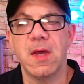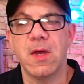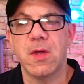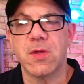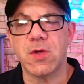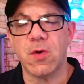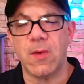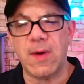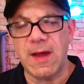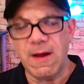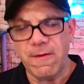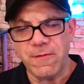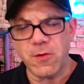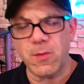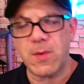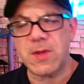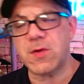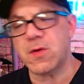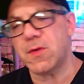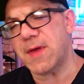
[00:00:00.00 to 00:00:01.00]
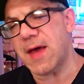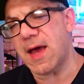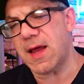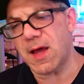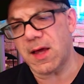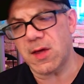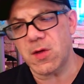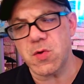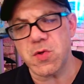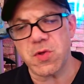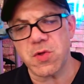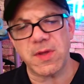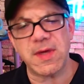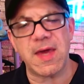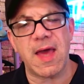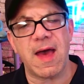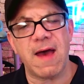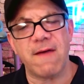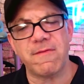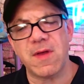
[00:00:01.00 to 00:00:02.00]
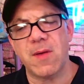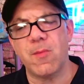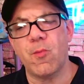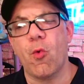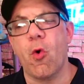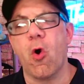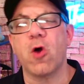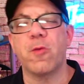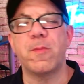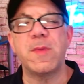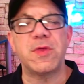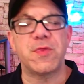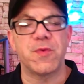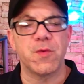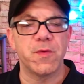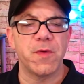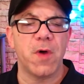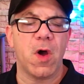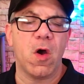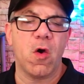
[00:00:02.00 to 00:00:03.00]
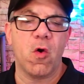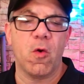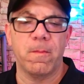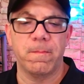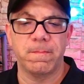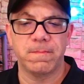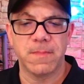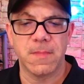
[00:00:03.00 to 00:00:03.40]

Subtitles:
So after we do that, I usually have them walk me through the home.